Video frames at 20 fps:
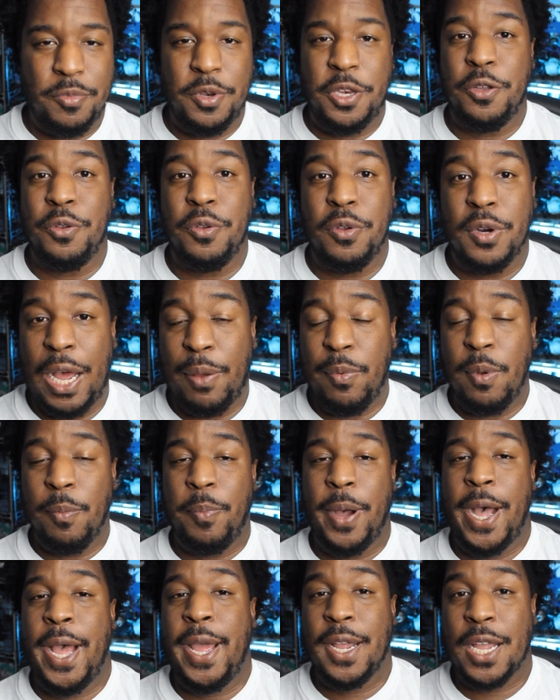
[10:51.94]
dude, I've been
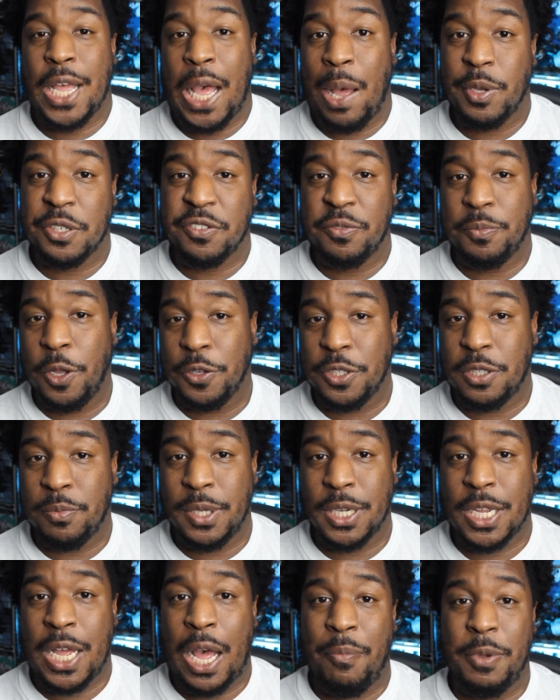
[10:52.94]
buying comics from
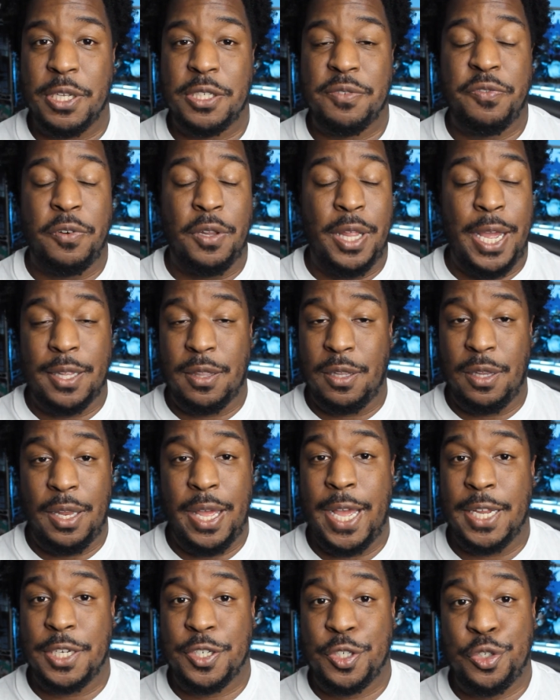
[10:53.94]
Ultimate Comics for like the
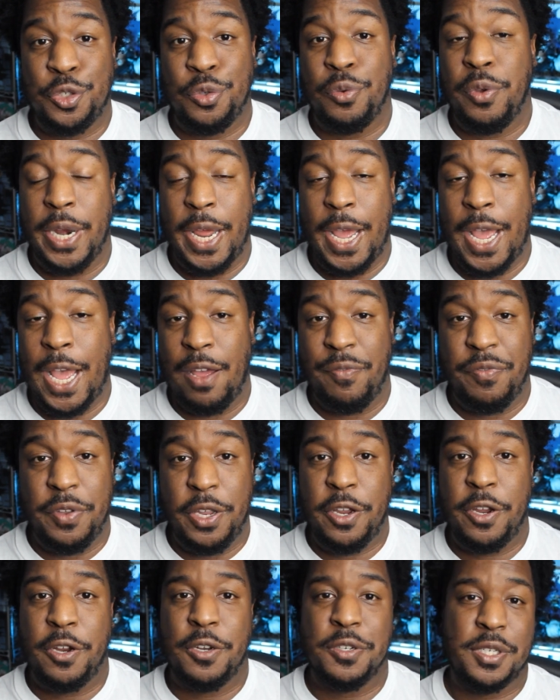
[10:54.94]
last two and a half
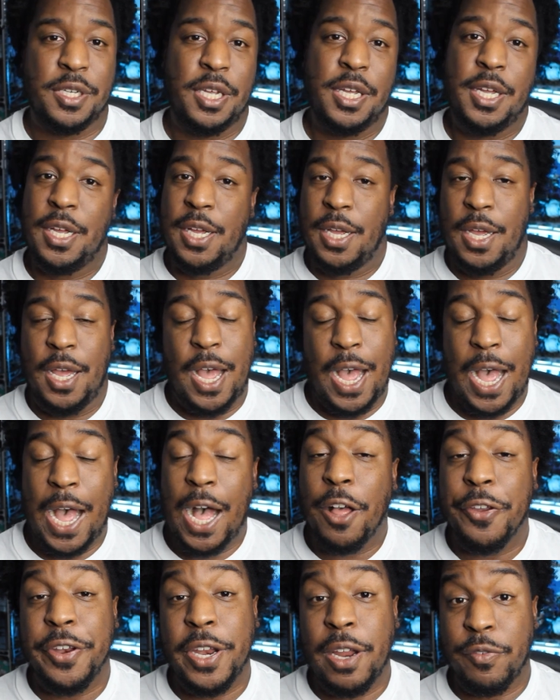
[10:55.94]
years.
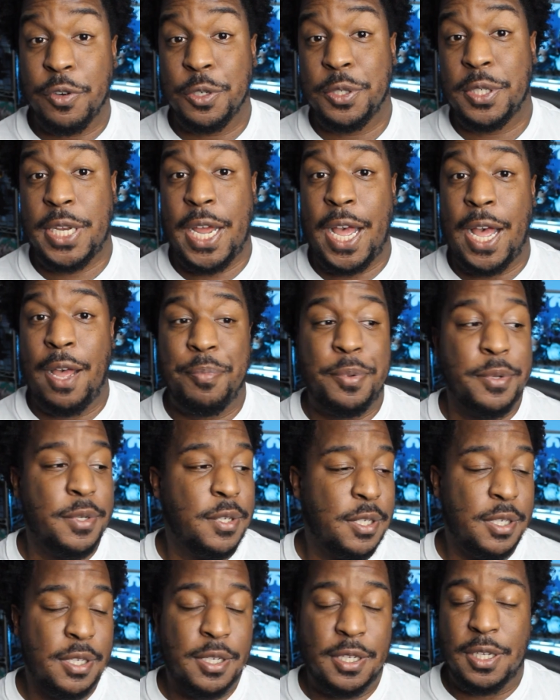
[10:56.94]
I'll never stop
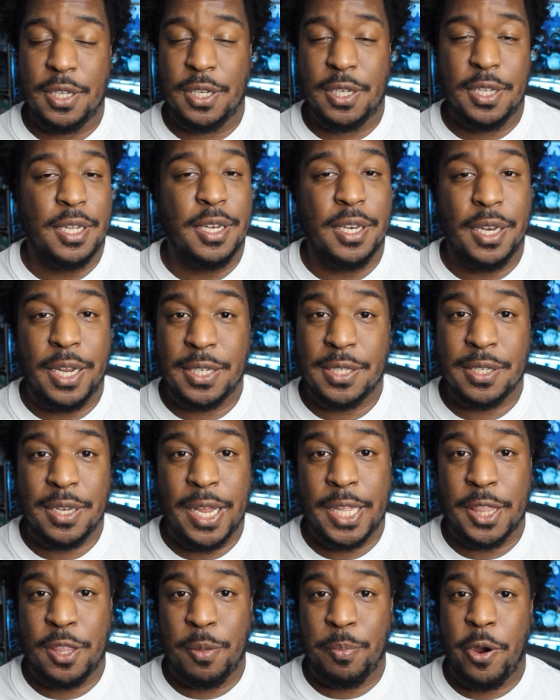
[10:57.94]
unless
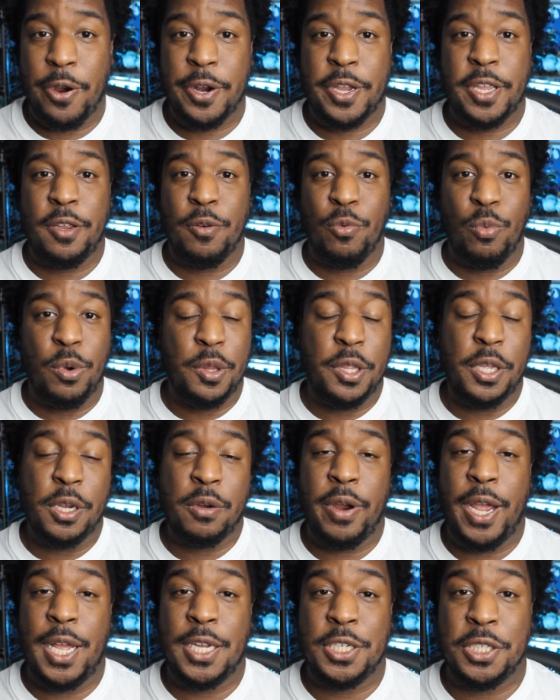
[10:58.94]
like the market really
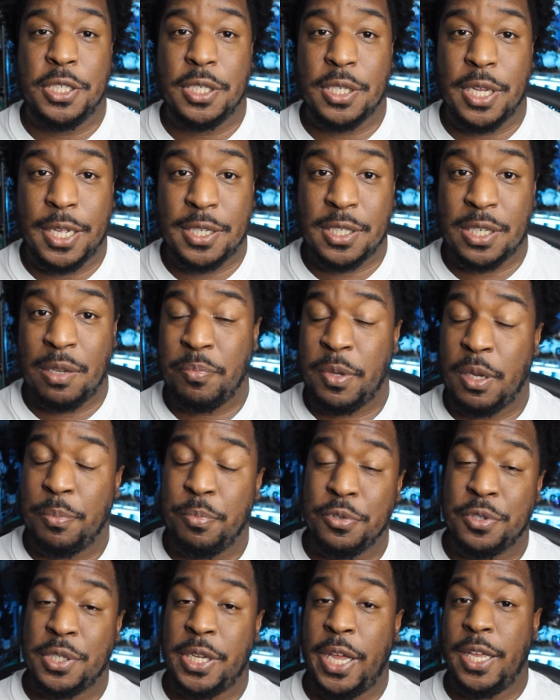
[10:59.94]
crashes, like some
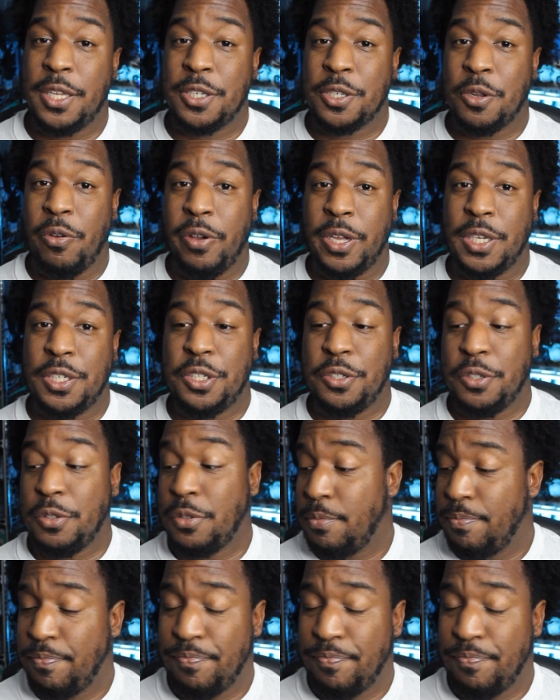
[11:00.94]
people say it's going to.